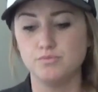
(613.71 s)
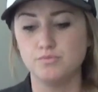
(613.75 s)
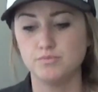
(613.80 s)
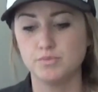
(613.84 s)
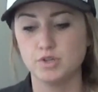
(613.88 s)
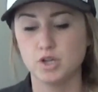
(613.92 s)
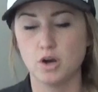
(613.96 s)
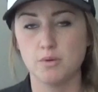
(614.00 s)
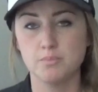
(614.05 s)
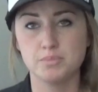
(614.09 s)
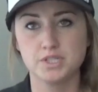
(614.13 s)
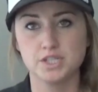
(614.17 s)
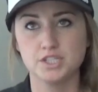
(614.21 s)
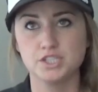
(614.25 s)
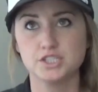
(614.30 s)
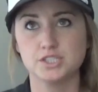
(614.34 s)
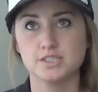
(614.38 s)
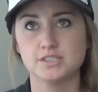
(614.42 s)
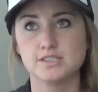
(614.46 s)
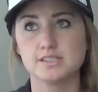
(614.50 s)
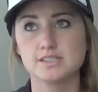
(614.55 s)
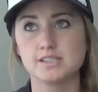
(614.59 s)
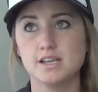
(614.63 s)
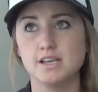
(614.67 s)

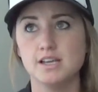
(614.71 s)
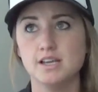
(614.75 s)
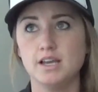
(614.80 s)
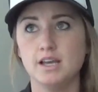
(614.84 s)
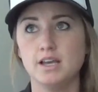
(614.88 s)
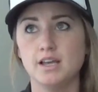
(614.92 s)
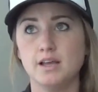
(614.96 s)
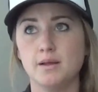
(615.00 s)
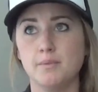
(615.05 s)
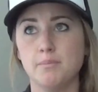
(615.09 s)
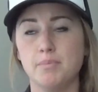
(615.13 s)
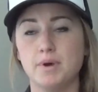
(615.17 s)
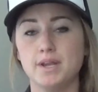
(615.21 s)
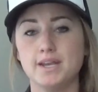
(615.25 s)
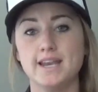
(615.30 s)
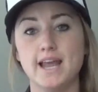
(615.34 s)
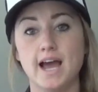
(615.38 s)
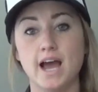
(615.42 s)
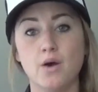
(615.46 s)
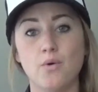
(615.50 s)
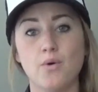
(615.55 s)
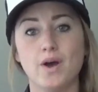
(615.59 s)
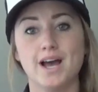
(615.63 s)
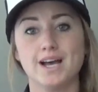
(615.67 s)
competitions, but
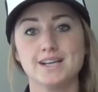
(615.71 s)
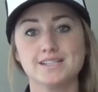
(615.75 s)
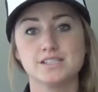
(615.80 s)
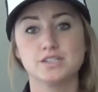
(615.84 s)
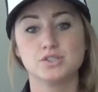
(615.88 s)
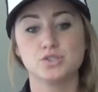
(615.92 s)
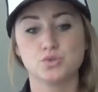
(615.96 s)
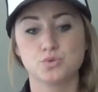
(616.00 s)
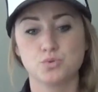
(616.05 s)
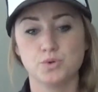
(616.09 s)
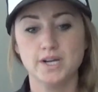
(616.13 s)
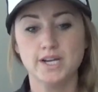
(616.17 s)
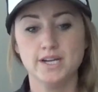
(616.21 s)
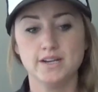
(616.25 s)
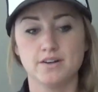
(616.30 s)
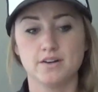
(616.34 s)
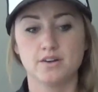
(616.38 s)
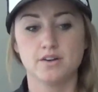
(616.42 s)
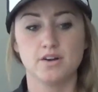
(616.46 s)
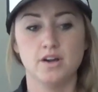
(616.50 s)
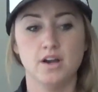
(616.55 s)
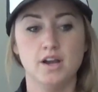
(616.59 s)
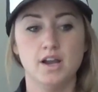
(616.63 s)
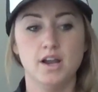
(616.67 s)
now as a
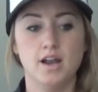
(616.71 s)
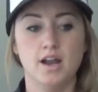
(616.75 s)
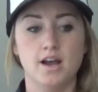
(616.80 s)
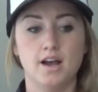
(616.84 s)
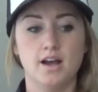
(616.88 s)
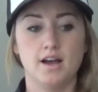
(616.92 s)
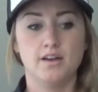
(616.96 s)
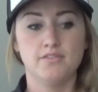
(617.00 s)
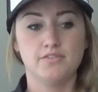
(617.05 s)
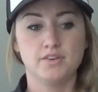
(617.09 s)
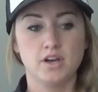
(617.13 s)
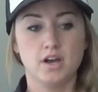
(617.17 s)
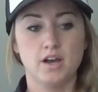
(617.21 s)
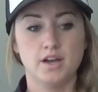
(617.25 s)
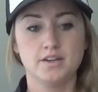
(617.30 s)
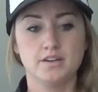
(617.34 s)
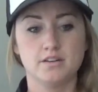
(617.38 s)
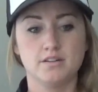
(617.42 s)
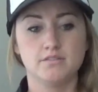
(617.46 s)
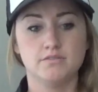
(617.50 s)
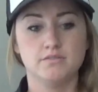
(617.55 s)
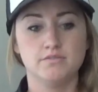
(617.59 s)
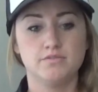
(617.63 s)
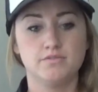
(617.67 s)
trainer, I've kind
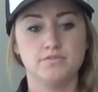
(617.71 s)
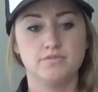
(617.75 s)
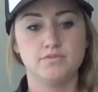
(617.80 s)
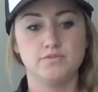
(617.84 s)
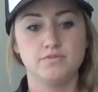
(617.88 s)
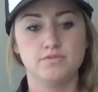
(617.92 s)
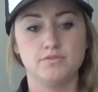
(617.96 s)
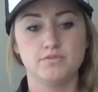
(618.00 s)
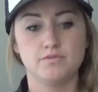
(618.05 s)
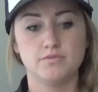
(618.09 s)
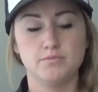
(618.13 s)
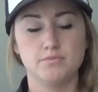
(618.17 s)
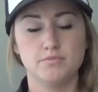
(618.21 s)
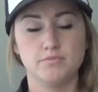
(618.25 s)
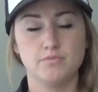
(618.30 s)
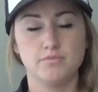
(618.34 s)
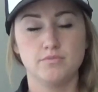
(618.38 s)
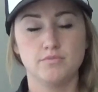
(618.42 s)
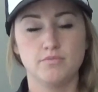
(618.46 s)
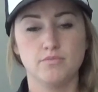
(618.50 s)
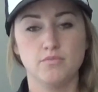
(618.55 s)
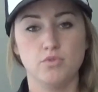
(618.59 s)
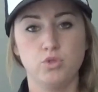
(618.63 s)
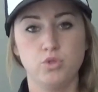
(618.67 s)
of
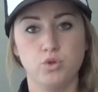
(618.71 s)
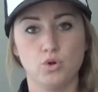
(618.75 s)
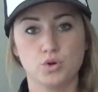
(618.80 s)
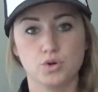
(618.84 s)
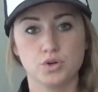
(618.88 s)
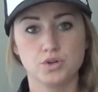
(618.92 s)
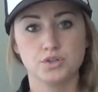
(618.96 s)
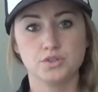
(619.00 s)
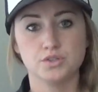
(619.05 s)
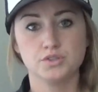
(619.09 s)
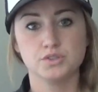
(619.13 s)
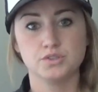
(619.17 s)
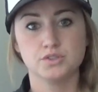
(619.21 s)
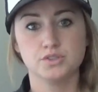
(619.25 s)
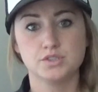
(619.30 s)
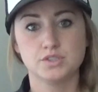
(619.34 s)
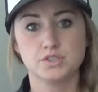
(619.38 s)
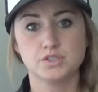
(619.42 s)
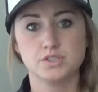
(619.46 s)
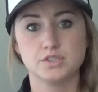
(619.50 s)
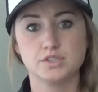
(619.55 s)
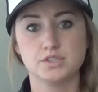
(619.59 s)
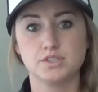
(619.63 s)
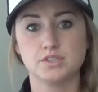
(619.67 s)
learned
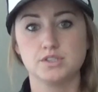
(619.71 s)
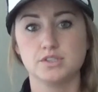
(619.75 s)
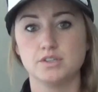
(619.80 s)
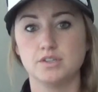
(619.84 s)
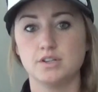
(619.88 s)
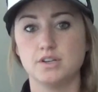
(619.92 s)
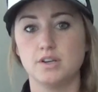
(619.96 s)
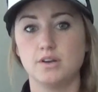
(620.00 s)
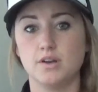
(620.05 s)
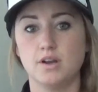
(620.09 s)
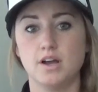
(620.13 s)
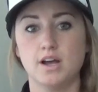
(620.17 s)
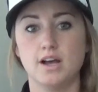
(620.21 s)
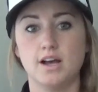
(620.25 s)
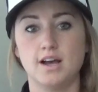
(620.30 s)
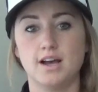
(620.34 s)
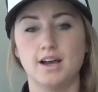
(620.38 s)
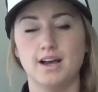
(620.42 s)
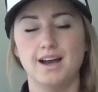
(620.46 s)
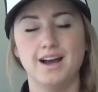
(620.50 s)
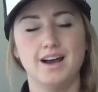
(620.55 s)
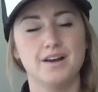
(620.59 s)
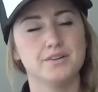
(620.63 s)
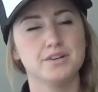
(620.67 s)

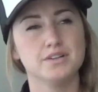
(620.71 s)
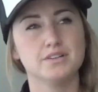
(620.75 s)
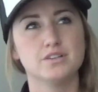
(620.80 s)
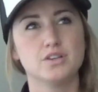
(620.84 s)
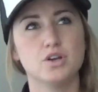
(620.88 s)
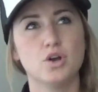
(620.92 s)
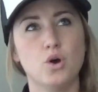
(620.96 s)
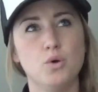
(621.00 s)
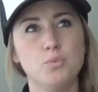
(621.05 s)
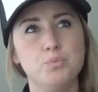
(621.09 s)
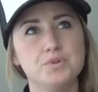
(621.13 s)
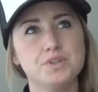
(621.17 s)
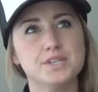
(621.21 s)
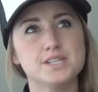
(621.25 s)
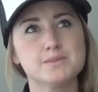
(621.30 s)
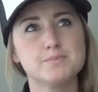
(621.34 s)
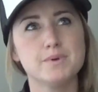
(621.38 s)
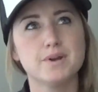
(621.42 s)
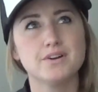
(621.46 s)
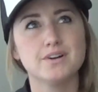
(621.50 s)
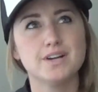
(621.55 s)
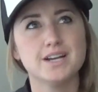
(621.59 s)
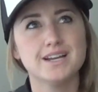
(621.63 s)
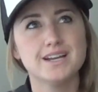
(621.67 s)
how to cope with this
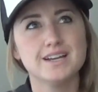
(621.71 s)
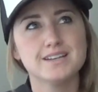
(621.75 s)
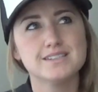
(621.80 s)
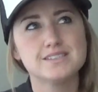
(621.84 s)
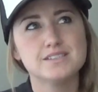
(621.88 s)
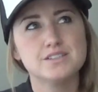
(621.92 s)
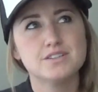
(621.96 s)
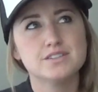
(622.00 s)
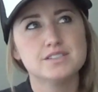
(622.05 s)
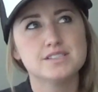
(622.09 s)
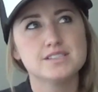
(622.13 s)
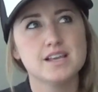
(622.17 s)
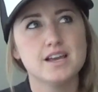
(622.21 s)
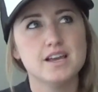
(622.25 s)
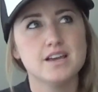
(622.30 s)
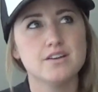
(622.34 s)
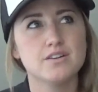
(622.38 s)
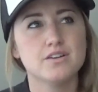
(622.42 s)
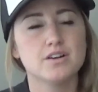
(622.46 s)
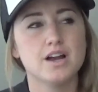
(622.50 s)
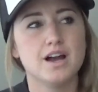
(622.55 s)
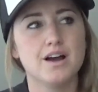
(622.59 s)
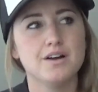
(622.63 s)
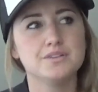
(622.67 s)
better, I guess you could say,
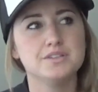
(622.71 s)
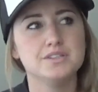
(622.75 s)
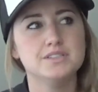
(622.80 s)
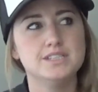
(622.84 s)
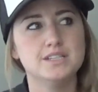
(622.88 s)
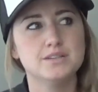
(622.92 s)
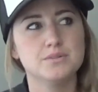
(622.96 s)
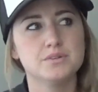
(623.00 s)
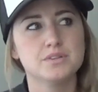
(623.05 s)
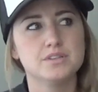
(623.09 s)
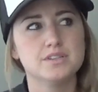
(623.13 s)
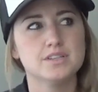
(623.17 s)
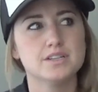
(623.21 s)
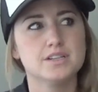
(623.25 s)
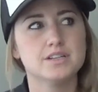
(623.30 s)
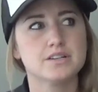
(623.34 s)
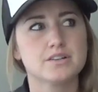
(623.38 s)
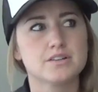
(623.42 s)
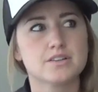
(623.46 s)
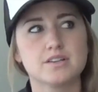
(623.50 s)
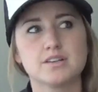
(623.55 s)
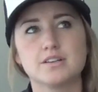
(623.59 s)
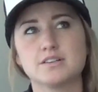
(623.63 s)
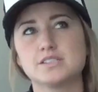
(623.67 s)
or how to deal with it,
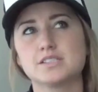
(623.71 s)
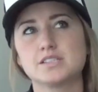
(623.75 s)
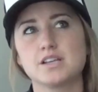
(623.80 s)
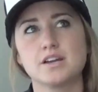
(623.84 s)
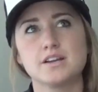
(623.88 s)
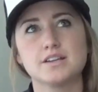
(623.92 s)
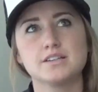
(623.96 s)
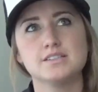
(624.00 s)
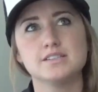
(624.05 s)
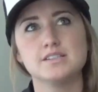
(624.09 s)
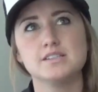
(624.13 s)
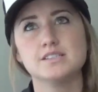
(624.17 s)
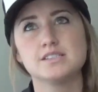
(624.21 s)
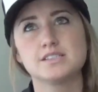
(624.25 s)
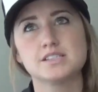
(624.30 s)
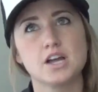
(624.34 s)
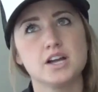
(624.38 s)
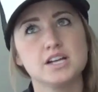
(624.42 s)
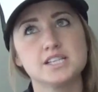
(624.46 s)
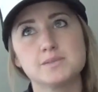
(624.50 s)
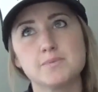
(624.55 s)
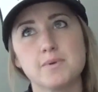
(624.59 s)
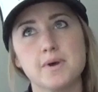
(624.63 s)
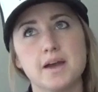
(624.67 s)
or the
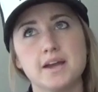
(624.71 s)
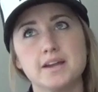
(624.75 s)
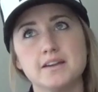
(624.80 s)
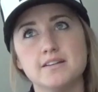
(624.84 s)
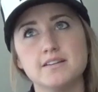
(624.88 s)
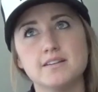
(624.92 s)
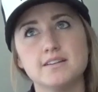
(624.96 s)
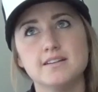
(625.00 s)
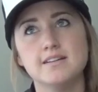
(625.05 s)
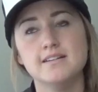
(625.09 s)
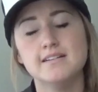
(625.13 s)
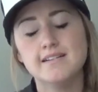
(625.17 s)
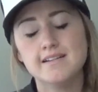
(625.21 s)
science behind it.